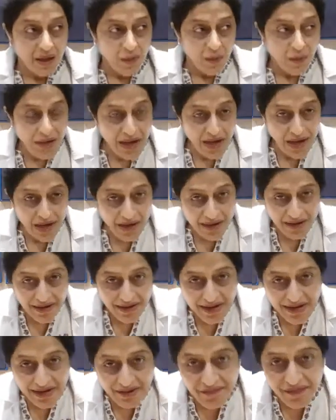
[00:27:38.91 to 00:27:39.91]
Well,
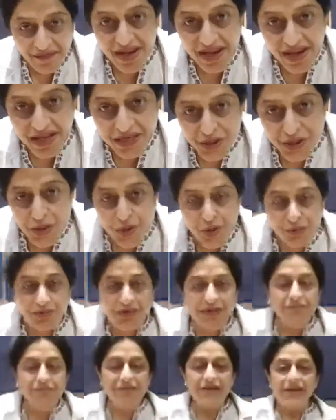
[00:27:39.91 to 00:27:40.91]
we as
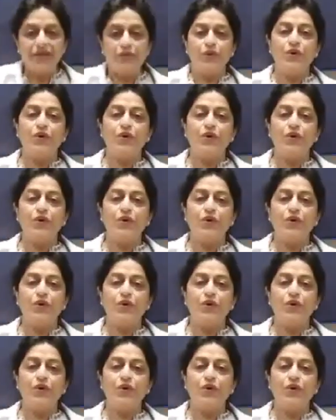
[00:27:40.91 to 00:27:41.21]
human beings would